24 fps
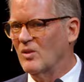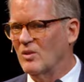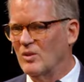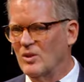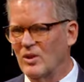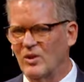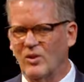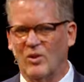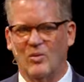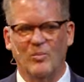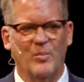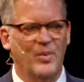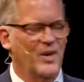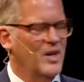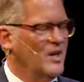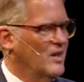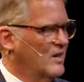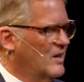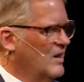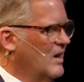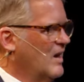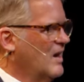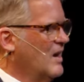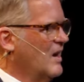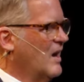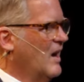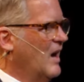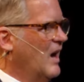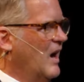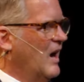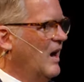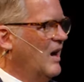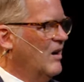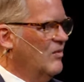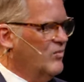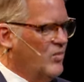a little bit
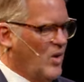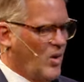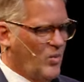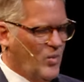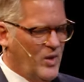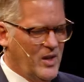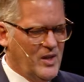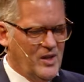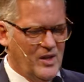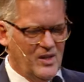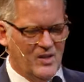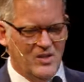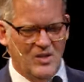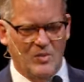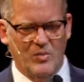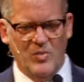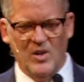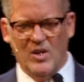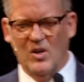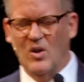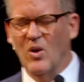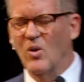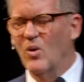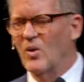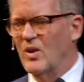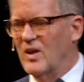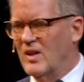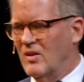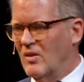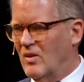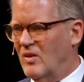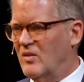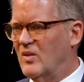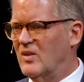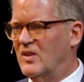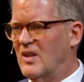of what we need to be
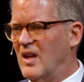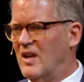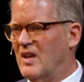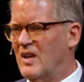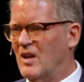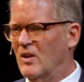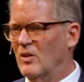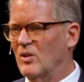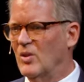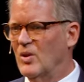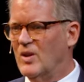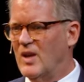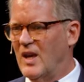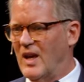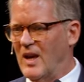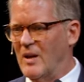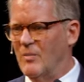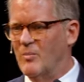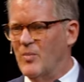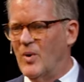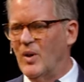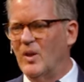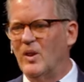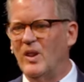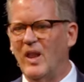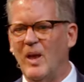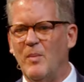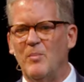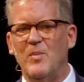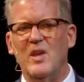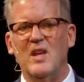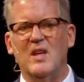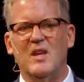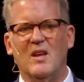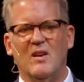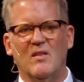going taking a look at. But
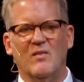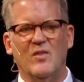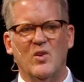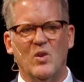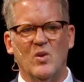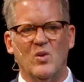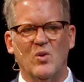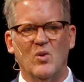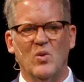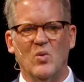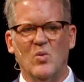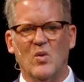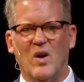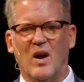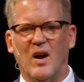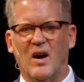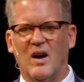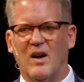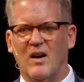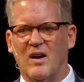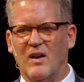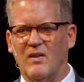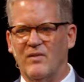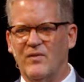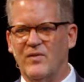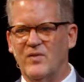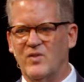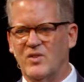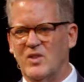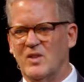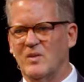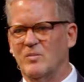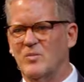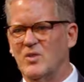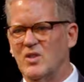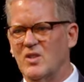let me give you uh,
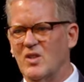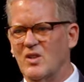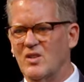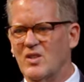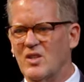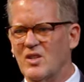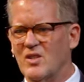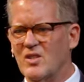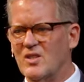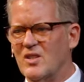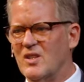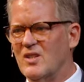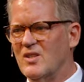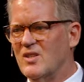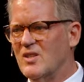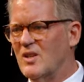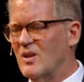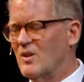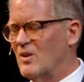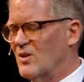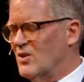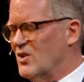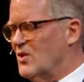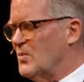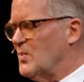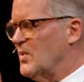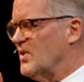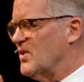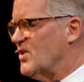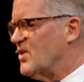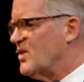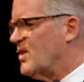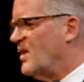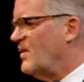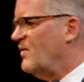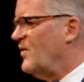some statistics that are
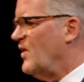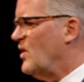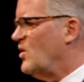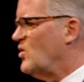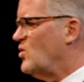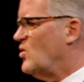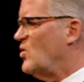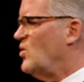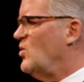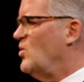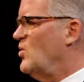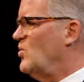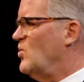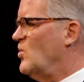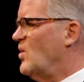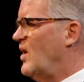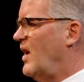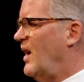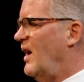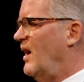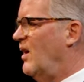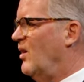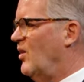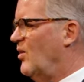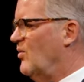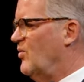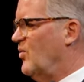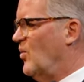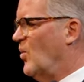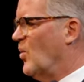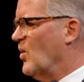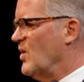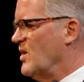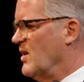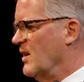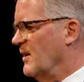specific to
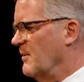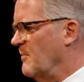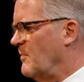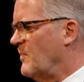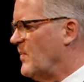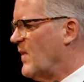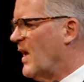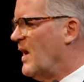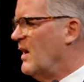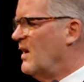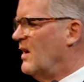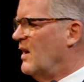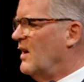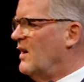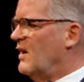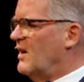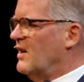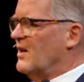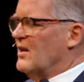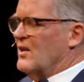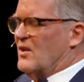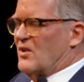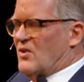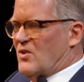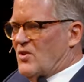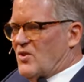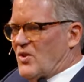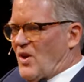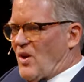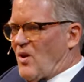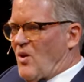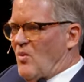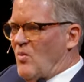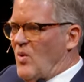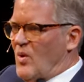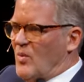California.
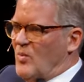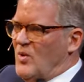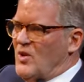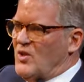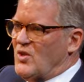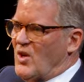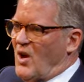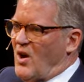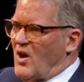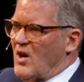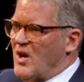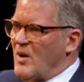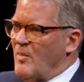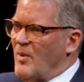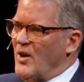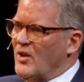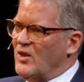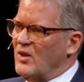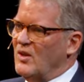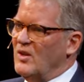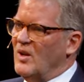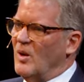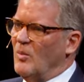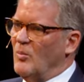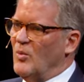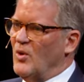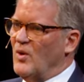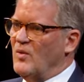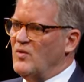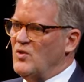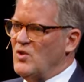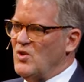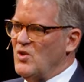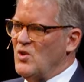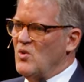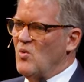So when we talk about the number
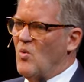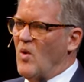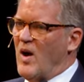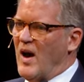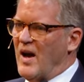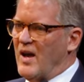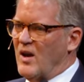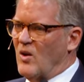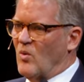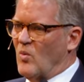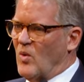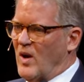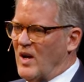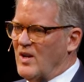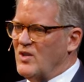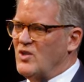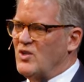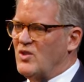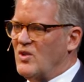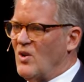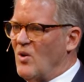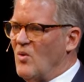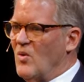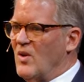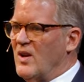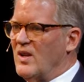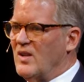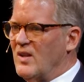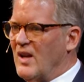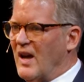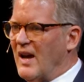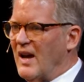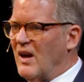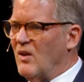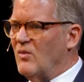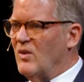of DUI arrests going
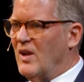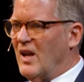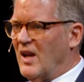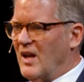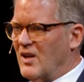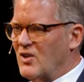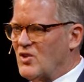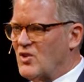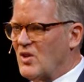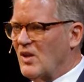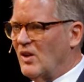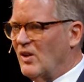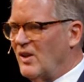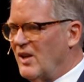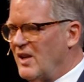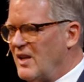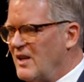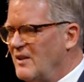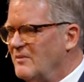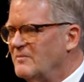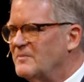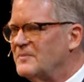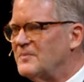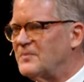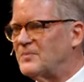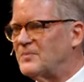down nationally,